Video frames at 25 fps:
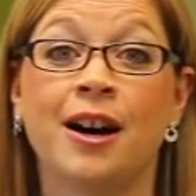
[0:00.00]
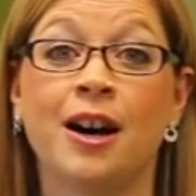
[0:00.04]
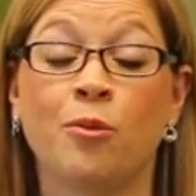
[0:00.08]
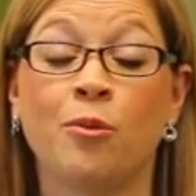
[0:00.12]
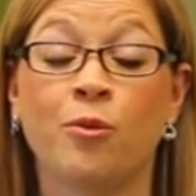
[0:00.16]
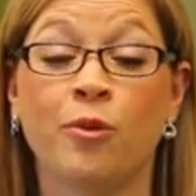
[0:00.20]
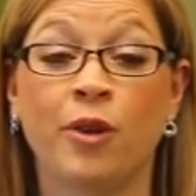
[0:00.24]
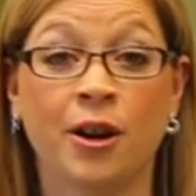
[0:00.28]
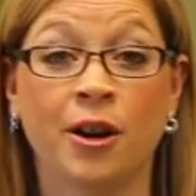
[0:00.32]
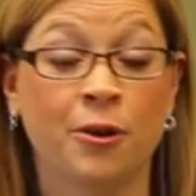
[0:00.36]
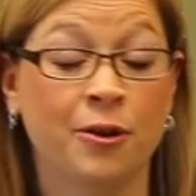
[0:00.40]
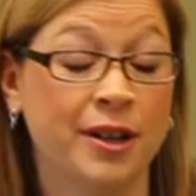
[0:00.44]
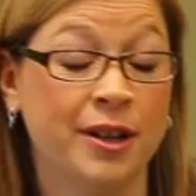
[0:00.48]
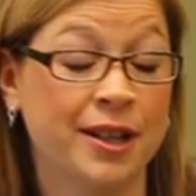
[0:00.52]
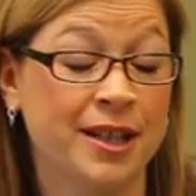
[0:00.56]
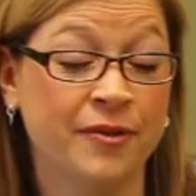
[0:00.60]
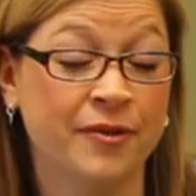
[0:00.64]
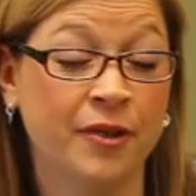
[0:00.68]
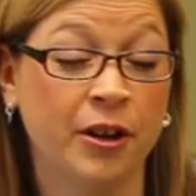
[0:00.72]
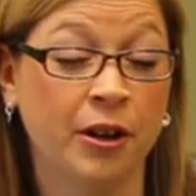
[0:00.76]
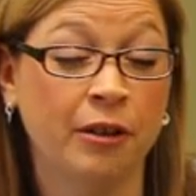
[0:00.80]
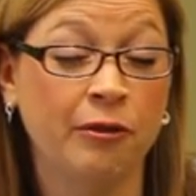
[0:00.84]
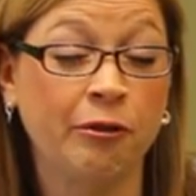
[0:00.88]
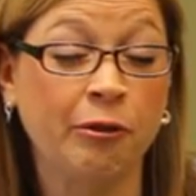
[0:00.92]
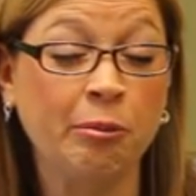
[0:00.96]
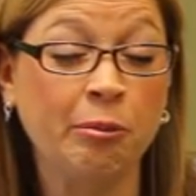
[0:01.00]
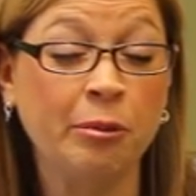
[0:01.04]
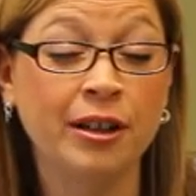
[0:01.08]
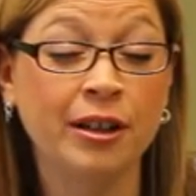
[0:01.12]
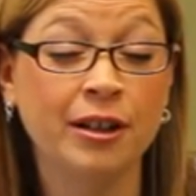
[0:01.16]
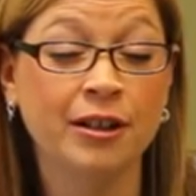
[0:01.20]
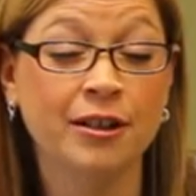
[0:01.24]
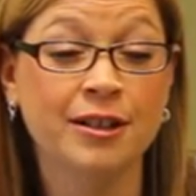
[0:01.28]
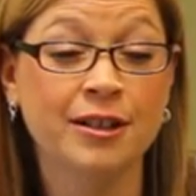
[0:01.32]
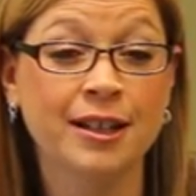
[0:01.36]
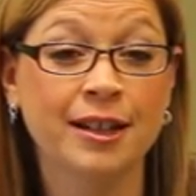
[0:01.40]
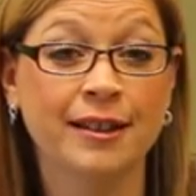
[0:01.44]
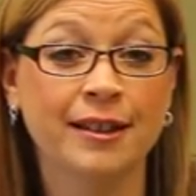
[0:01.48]
where it's very
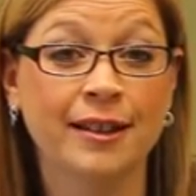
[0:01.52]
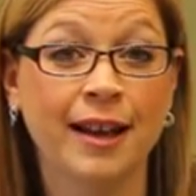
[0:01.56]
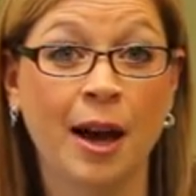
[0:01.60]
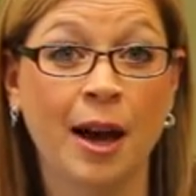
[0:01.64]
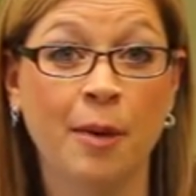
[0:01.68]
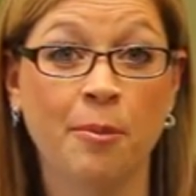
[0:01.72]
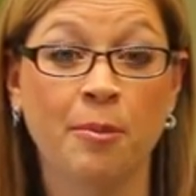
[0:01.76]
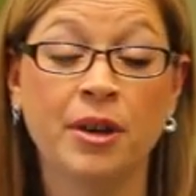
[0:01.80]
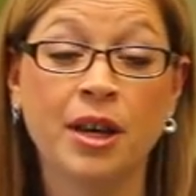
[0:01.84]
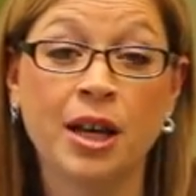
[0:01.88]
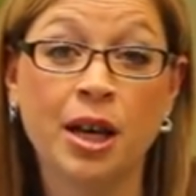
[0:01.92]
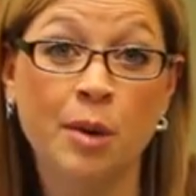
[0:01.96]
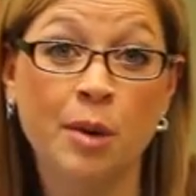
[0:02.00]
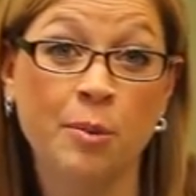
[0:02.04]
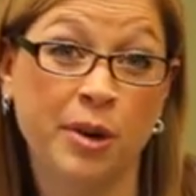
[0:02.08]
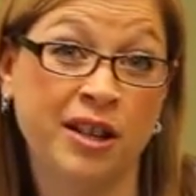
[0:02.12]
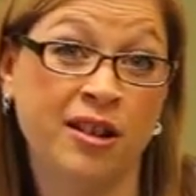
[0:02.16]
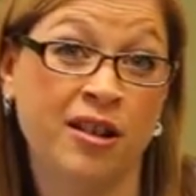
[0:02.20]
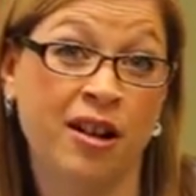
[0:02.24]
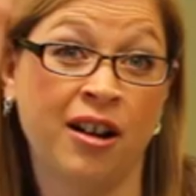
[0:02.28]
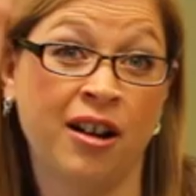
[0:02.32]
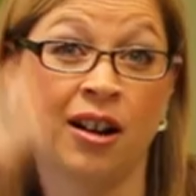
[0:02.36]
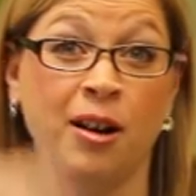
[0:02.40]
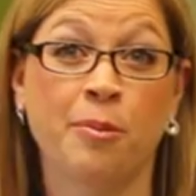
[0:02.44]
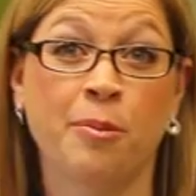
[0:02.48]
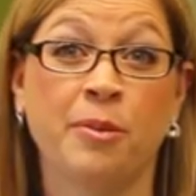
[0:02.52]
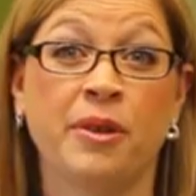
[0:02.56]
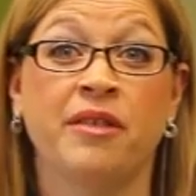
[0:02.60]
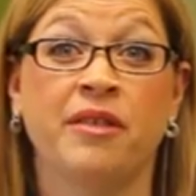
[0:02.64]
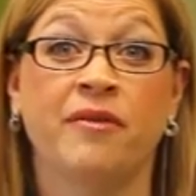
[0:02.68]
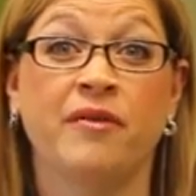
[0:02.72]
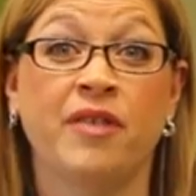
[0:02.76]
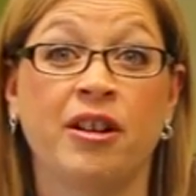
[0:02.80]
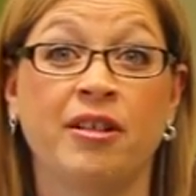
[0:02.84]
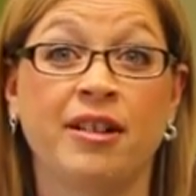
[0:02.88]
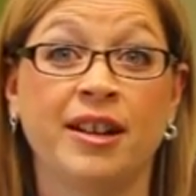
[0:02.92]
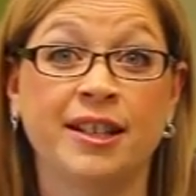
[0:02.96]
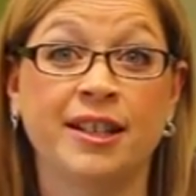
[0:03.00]
familiar to them, but not up in the
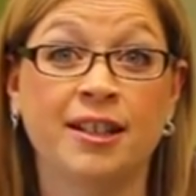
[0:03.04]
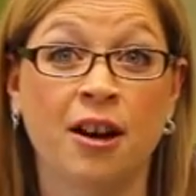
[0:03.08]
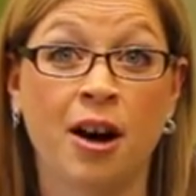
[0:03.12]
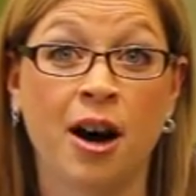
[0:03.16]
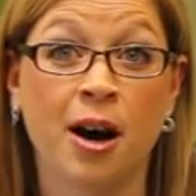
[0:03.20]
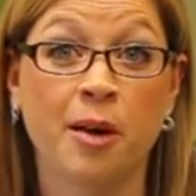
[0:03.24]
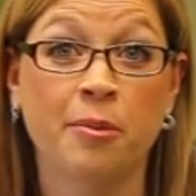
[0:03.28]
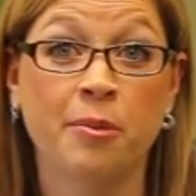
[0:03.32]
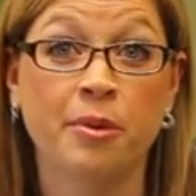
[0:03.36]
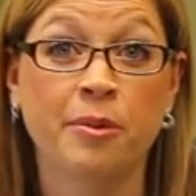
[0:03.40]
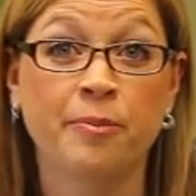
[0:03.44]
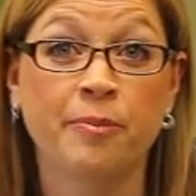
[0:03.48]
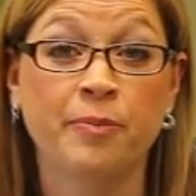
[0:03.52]
very top.